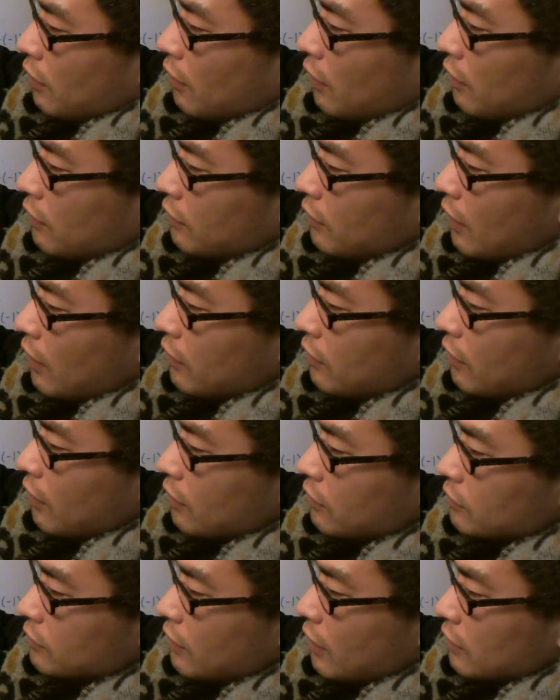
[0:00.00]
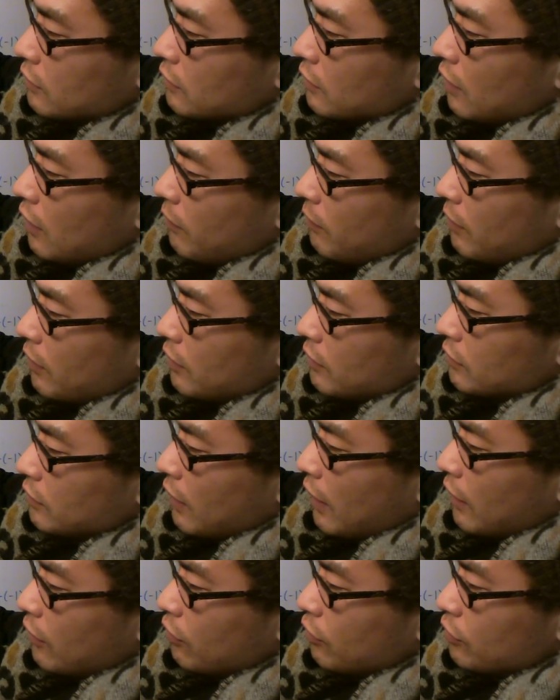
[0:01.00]
And then there's next level is
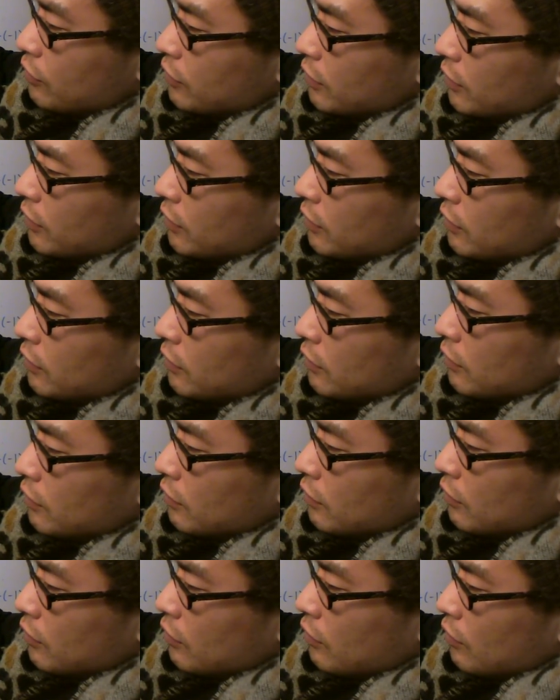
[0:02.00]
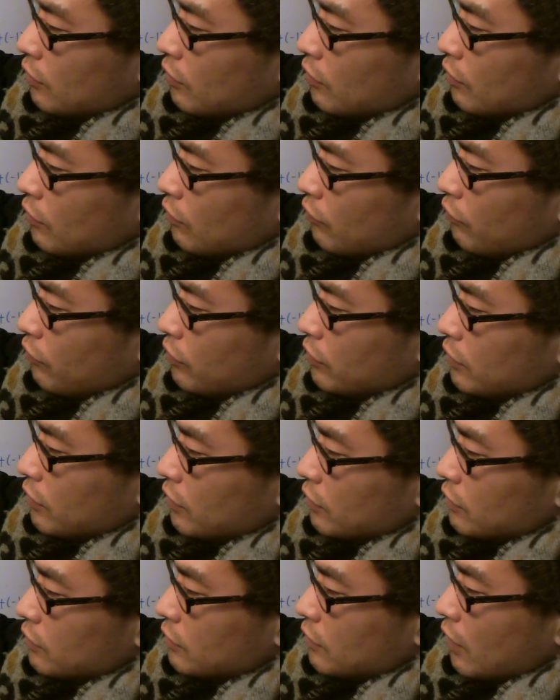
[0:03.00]
energy, which
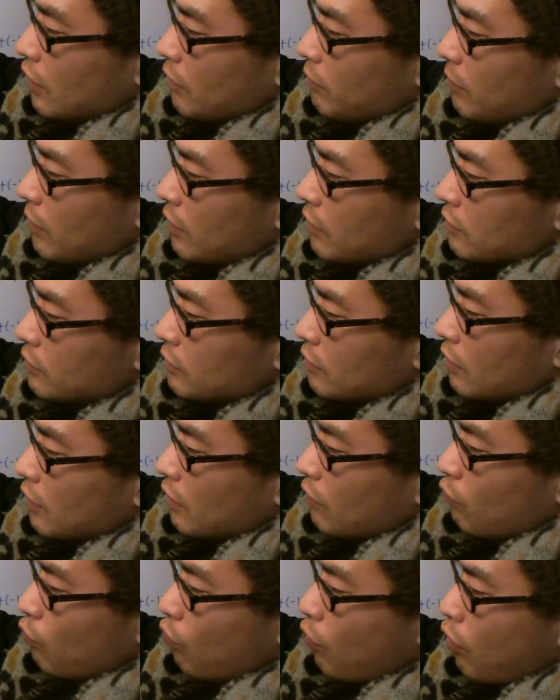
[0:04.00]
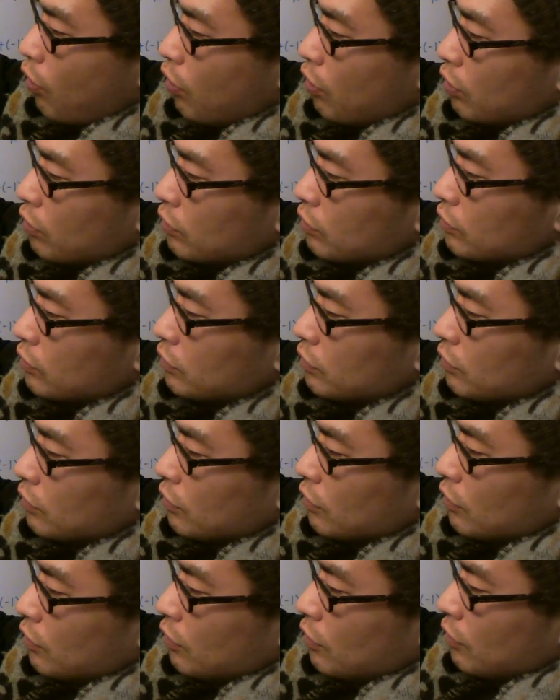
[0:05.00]
is same as work,
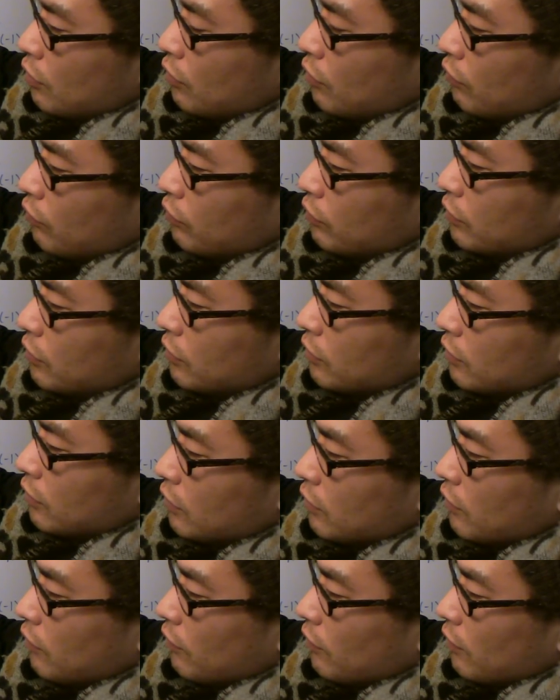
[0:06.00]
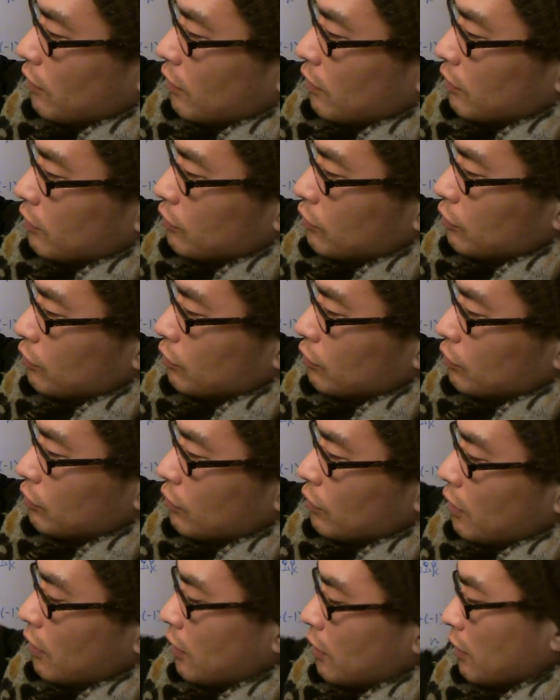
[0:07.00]
which is equivalent
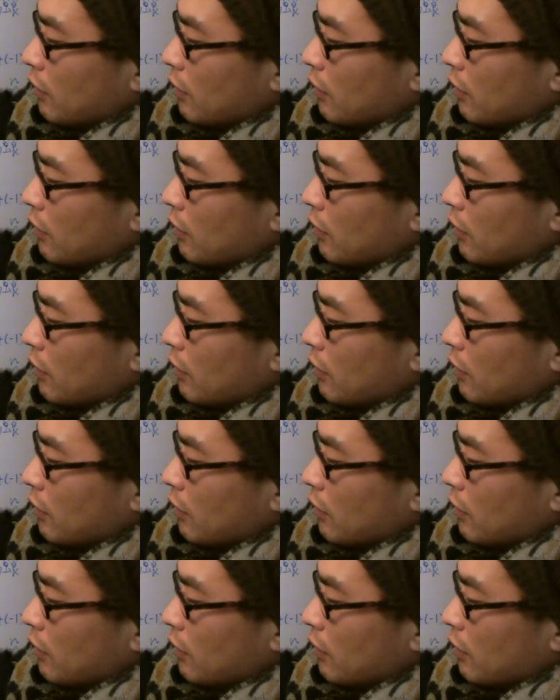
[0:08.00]
to